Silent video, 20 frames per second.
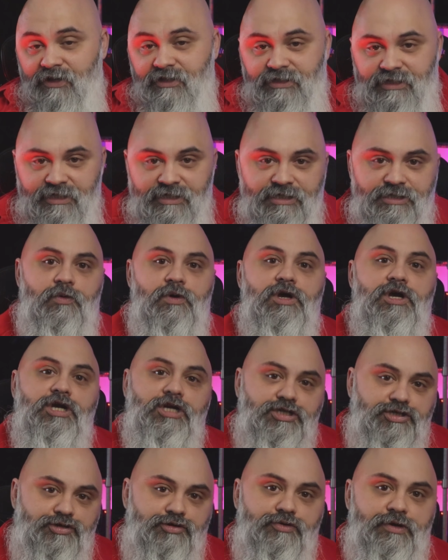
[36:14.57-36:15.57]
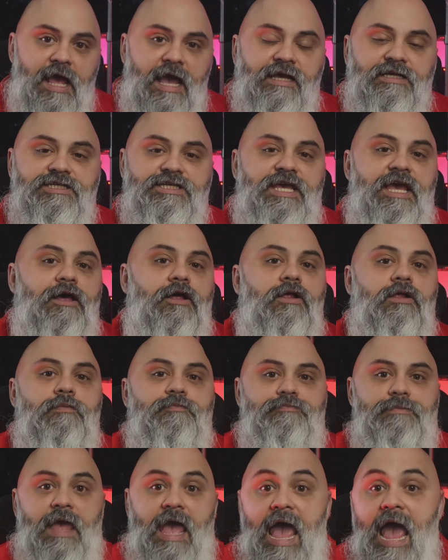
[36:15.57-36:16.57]
these TrueNAS Scale
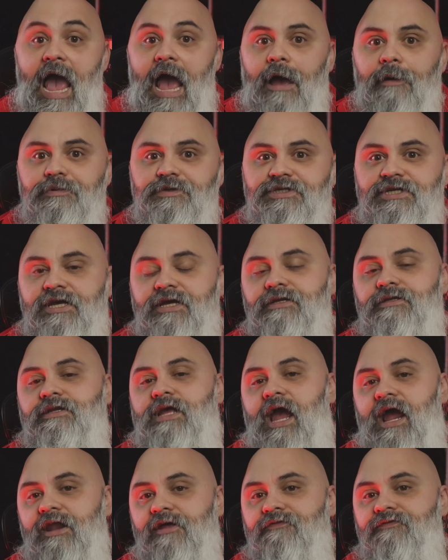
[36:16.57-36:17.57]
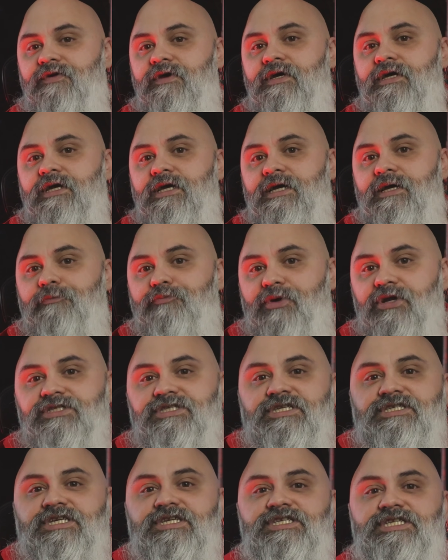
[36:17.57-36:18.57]
apps, it kind of brings
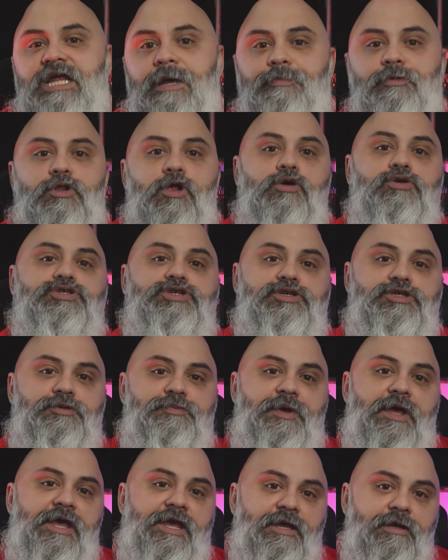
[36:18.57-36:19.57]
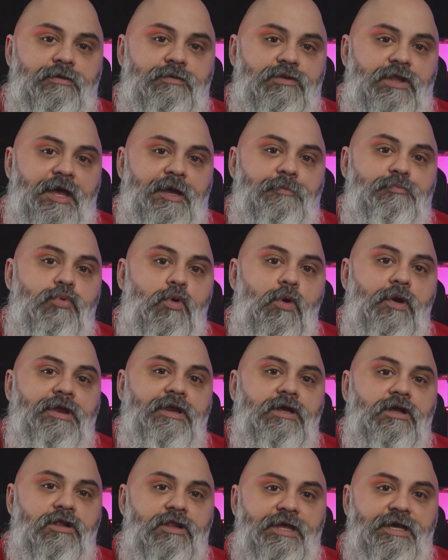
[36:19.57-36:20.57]
us a step closer to being like point
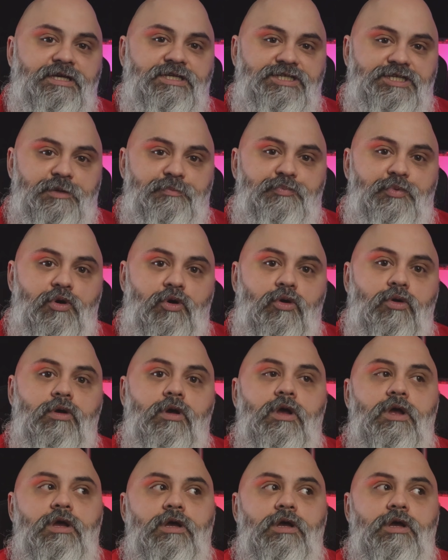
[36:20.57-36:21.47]
and click simple